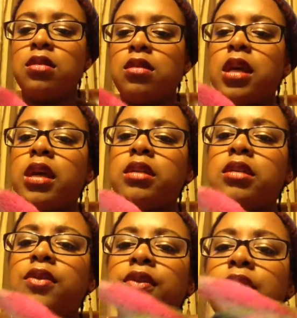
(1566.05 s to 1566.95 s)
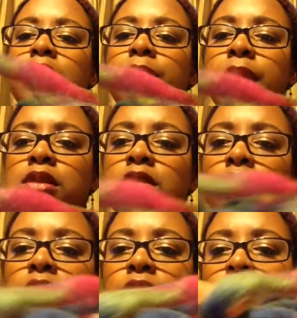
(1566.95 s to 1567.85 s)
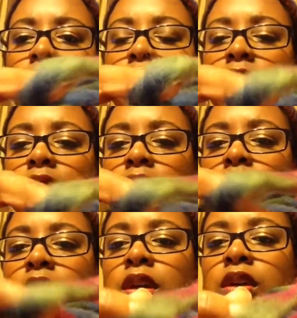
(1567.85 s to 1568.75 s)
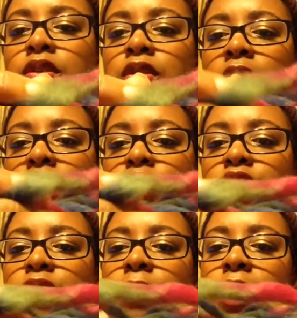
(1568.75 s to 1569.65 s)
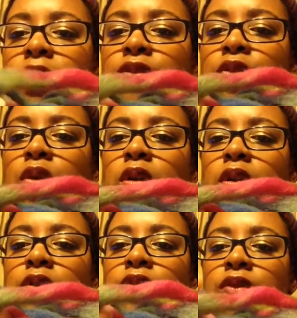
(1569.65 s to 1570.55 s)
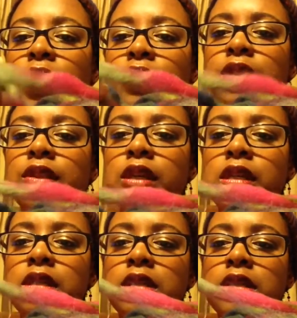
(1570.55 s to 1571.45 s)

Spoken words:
yeah, definitely pencil roving. So that should make for very thin